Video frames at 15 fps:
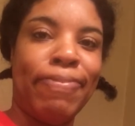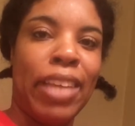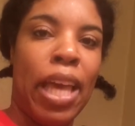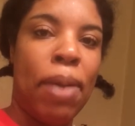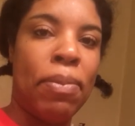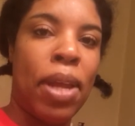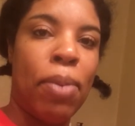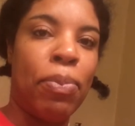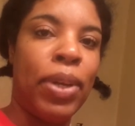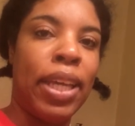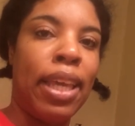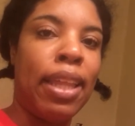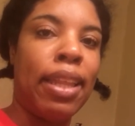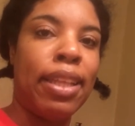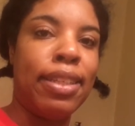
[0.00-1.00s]
I'm not bringing
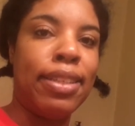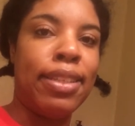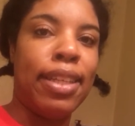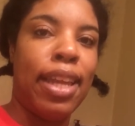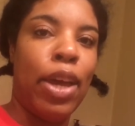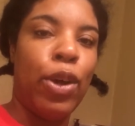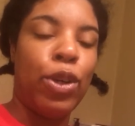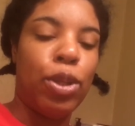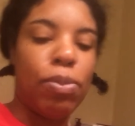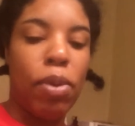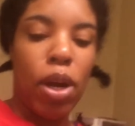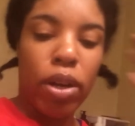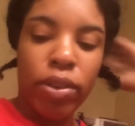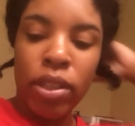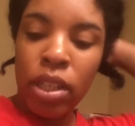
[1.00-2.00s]
lunch today or
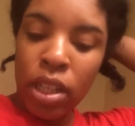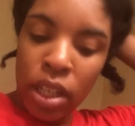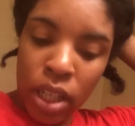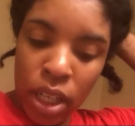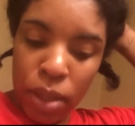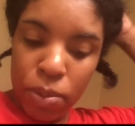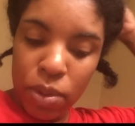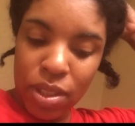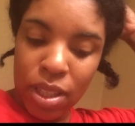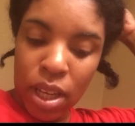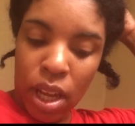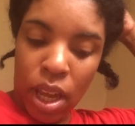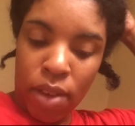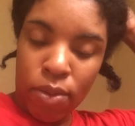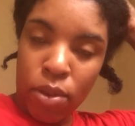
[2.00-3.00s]
tomorrow. I'm just gonna
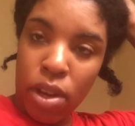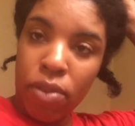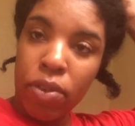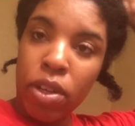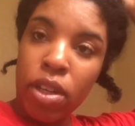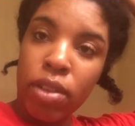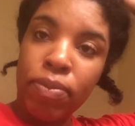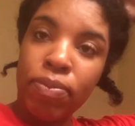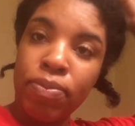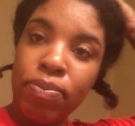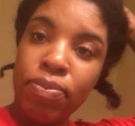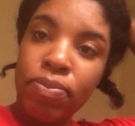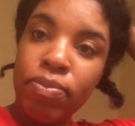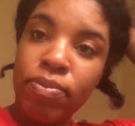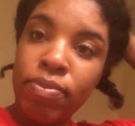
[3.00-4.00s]
have whatever
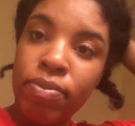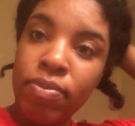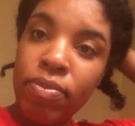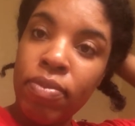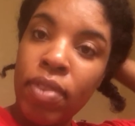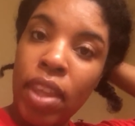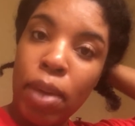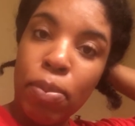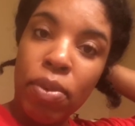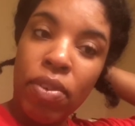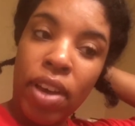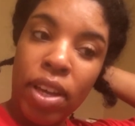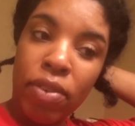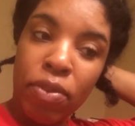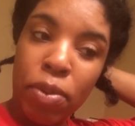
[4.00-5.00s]
they
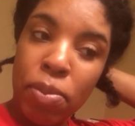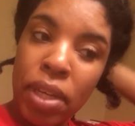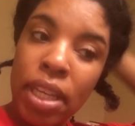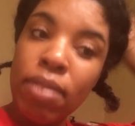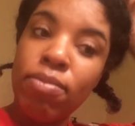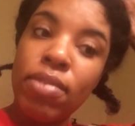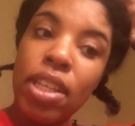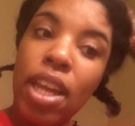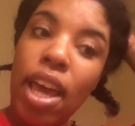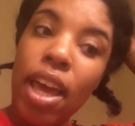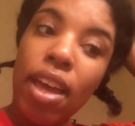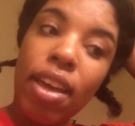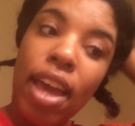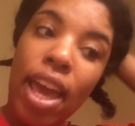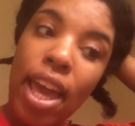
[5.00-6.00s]
provide for me
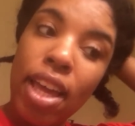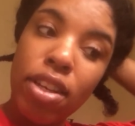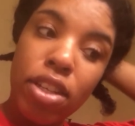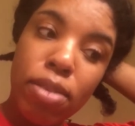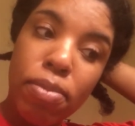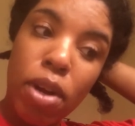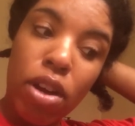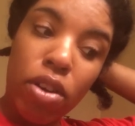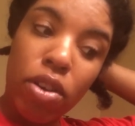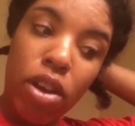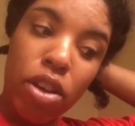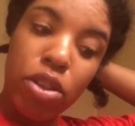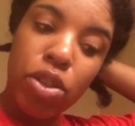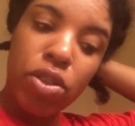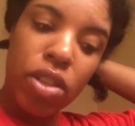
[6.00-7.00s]
today and tomorrow on
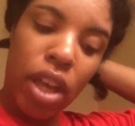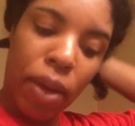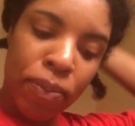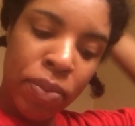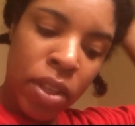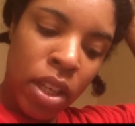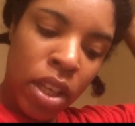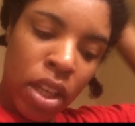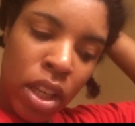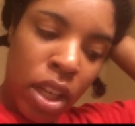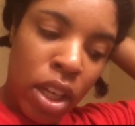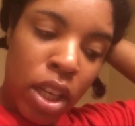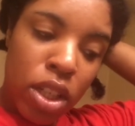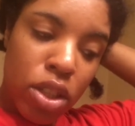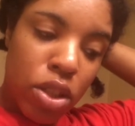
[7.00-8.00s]
Tuesday.
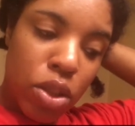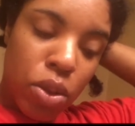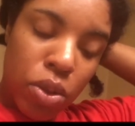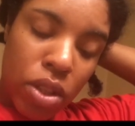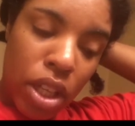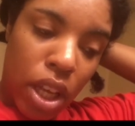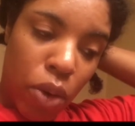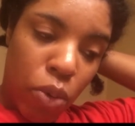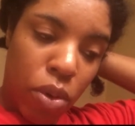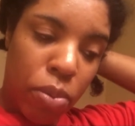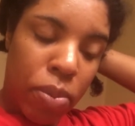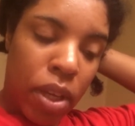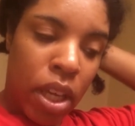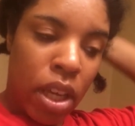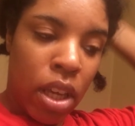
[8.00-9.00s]
Tuesday will
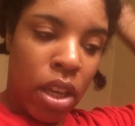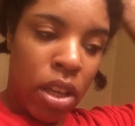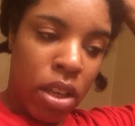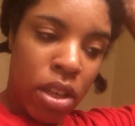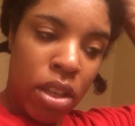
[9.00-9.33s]
be